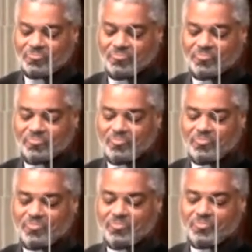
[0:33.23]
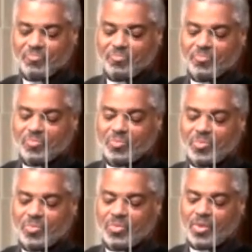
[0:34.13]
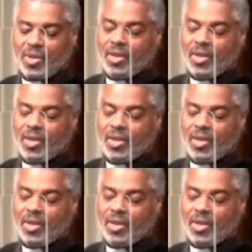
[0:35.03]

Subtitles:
(silence)